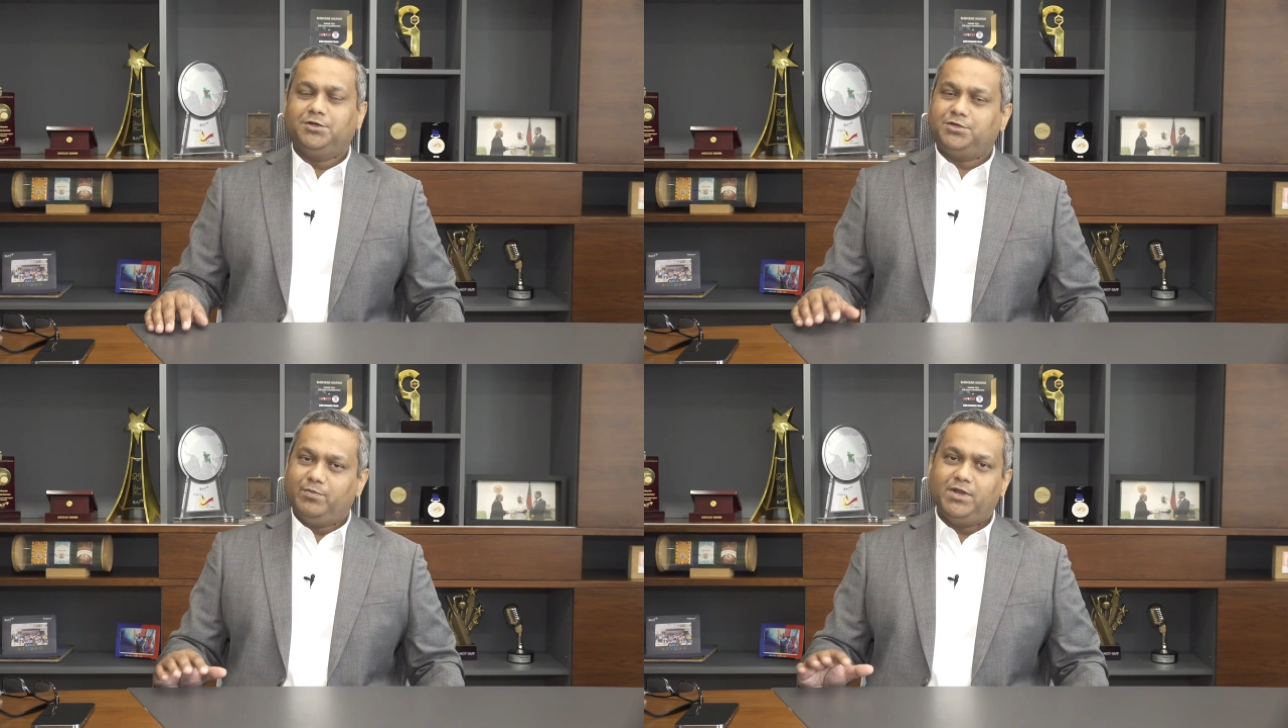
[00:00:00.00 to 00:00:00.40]

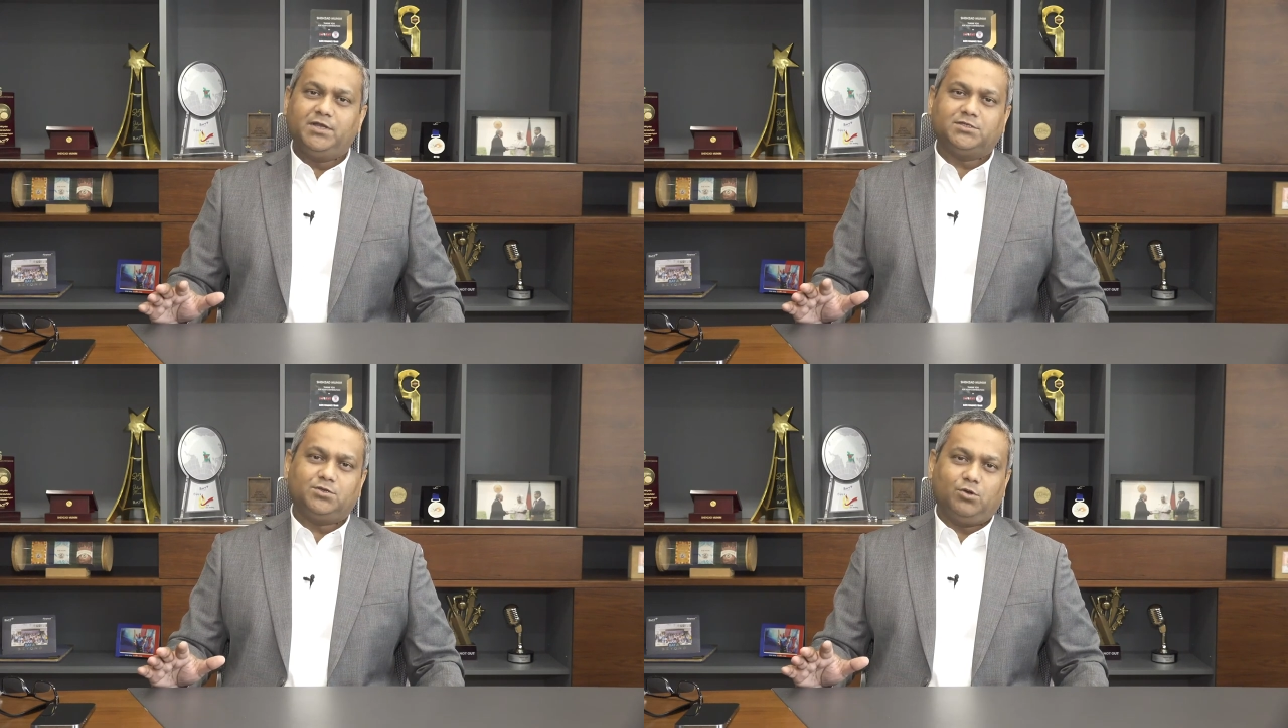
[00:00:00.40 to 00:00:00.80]

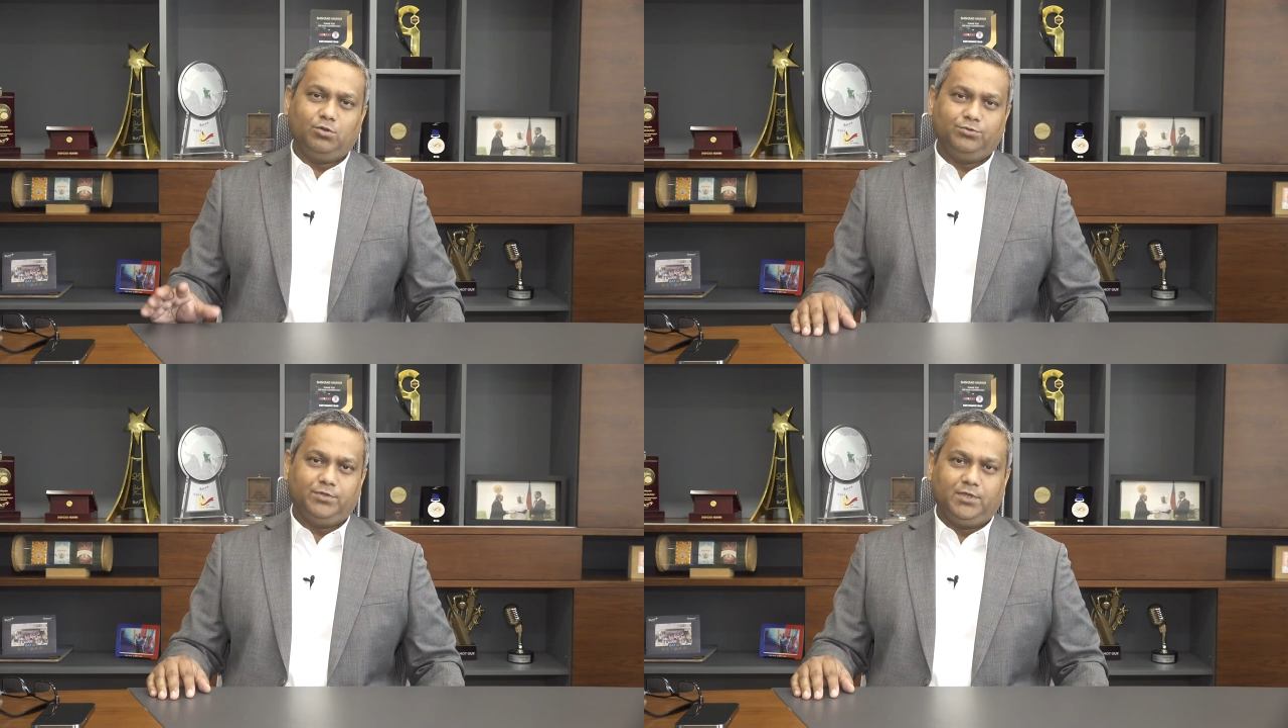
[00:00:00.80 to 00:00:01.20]
tremendous
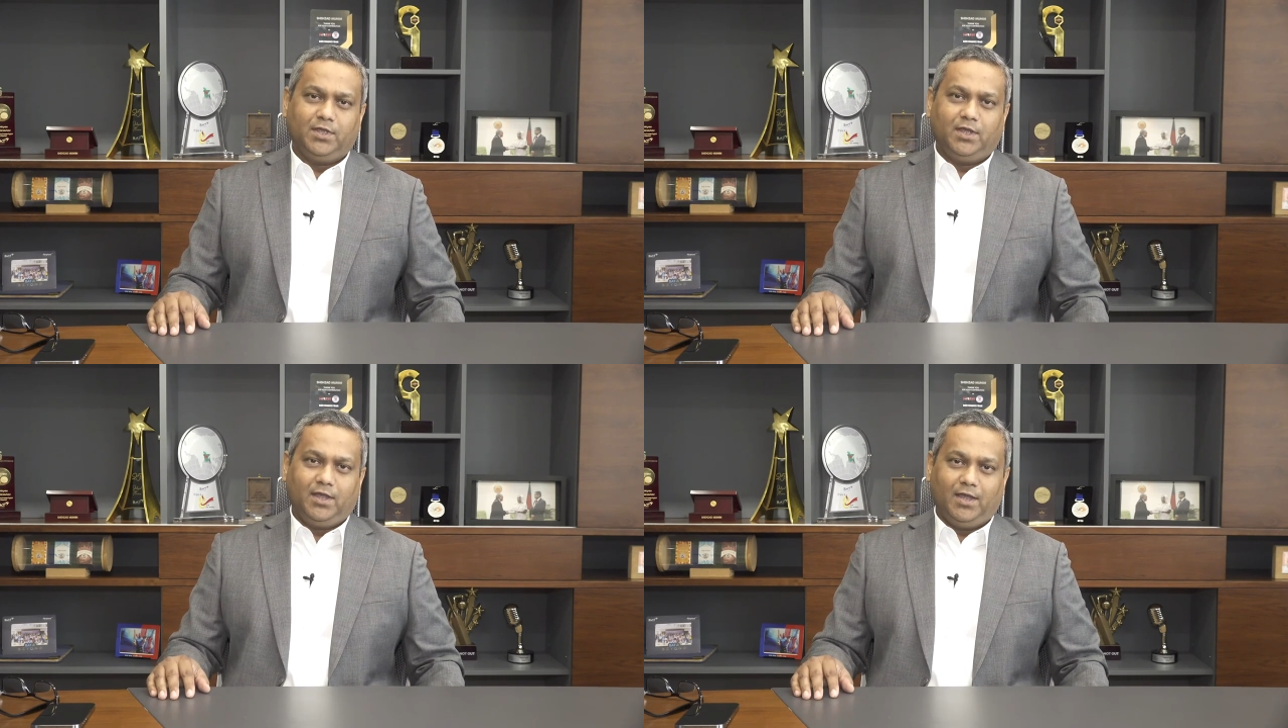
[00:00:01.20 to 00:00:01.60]
growth,
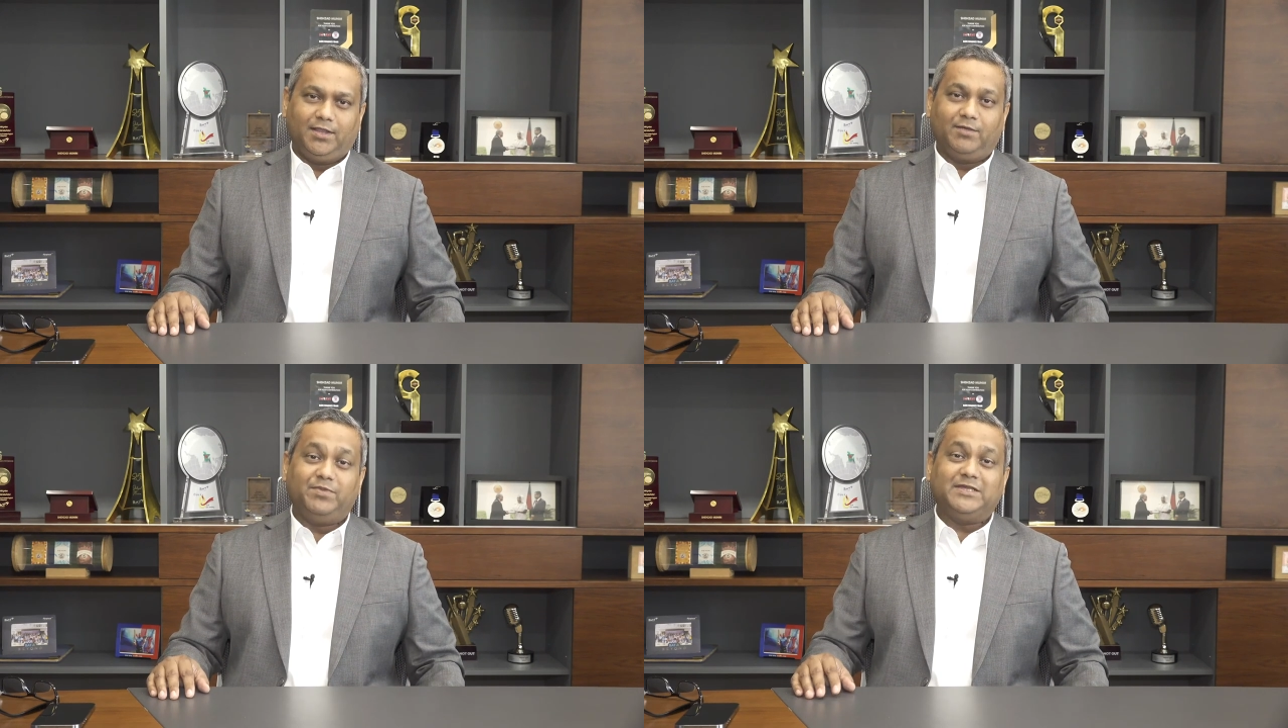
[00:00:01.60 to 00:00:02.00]

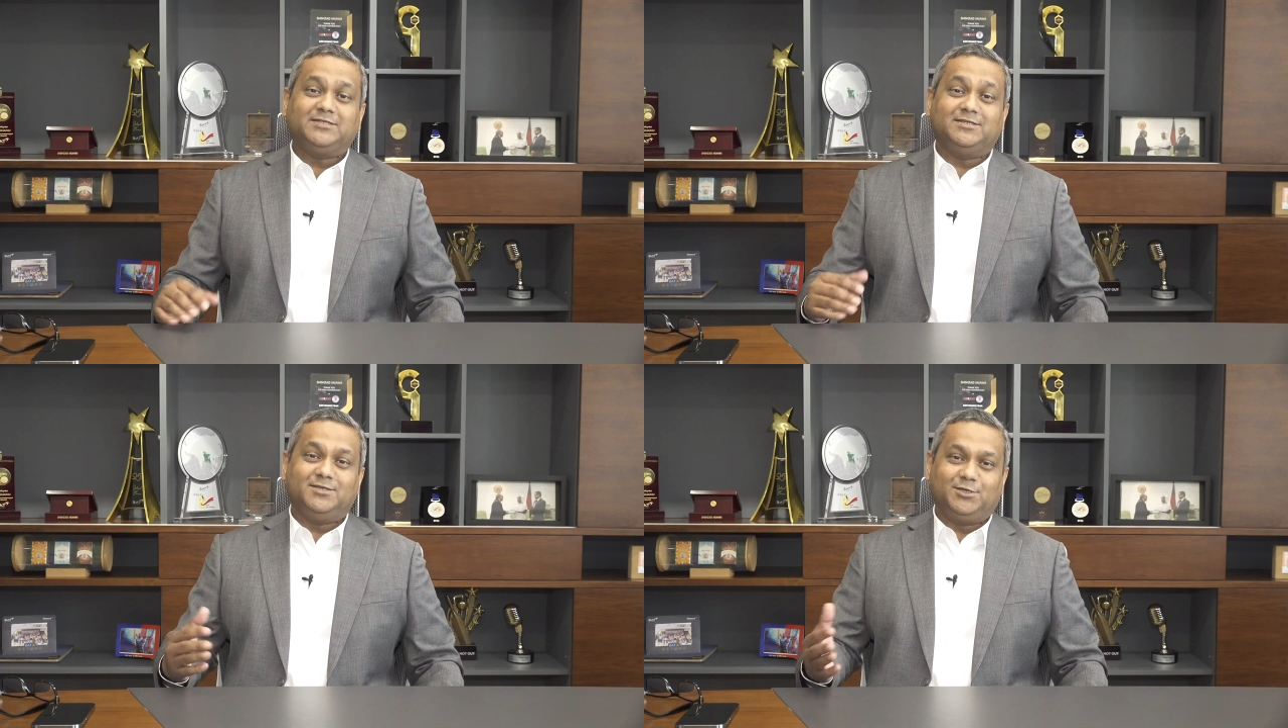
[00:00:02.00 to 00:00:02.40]
and the
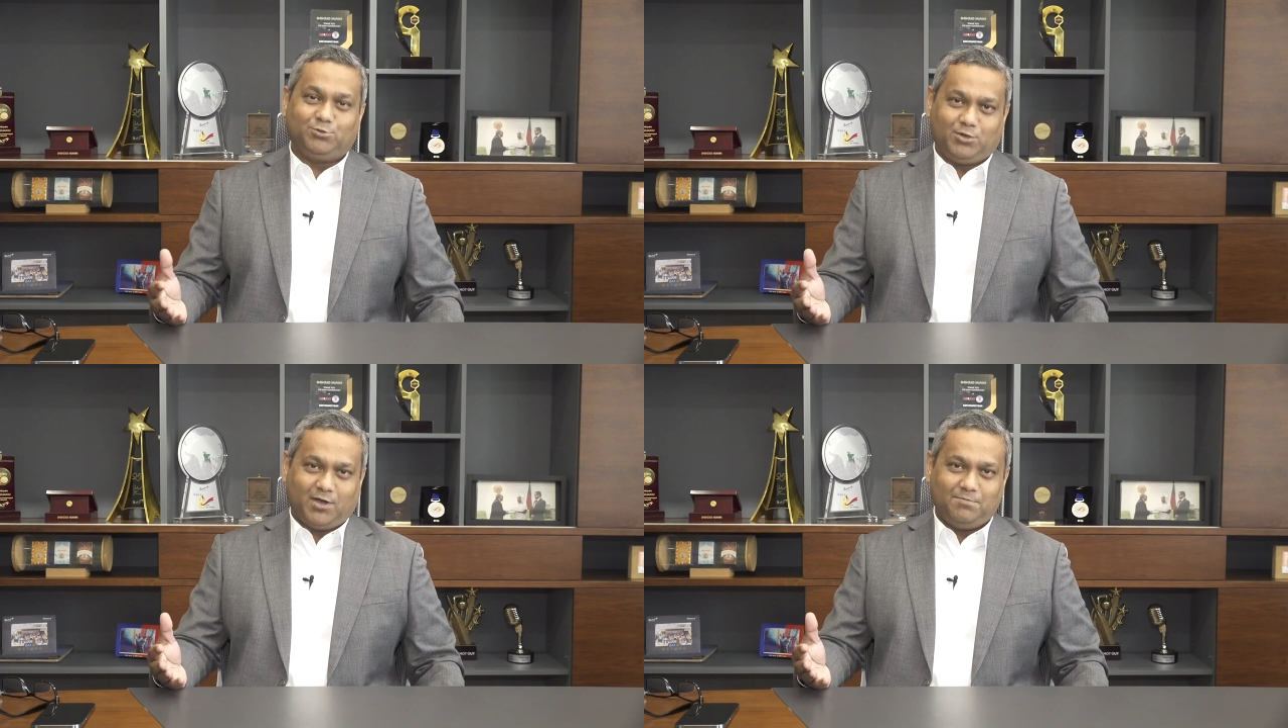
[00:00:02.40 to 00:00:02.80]
best is yet
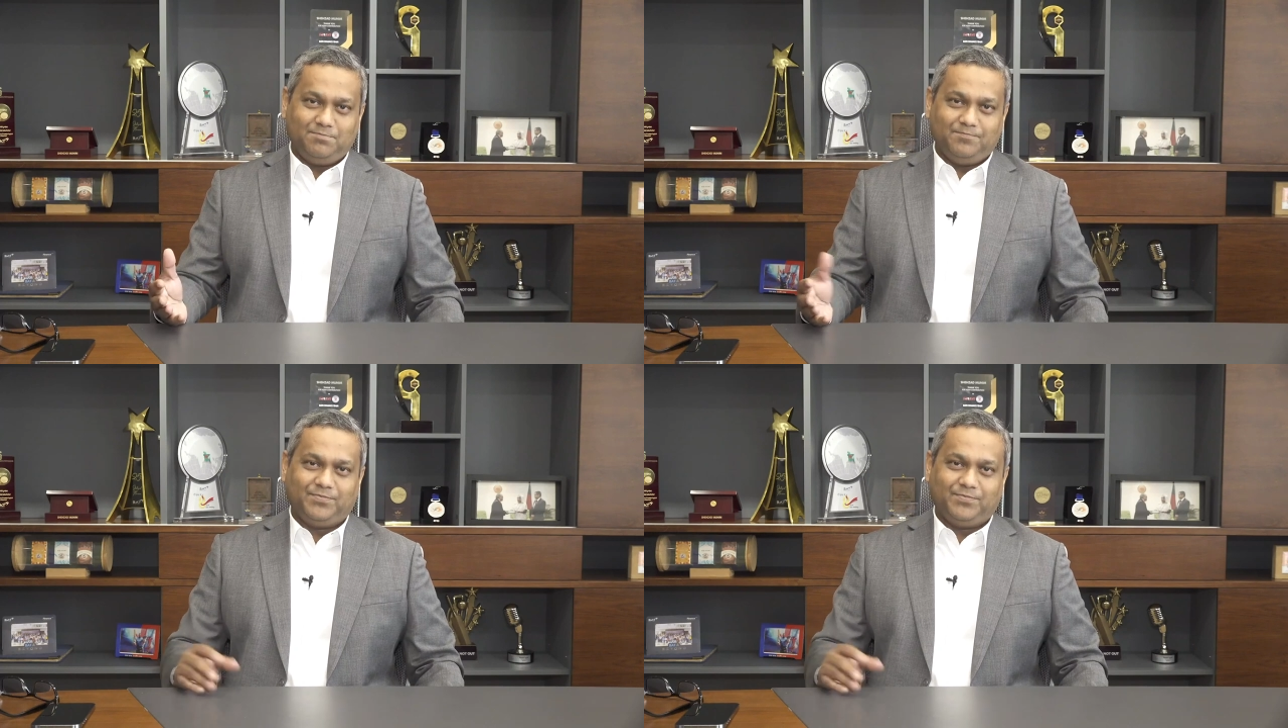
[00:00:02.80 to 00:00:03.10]
to come.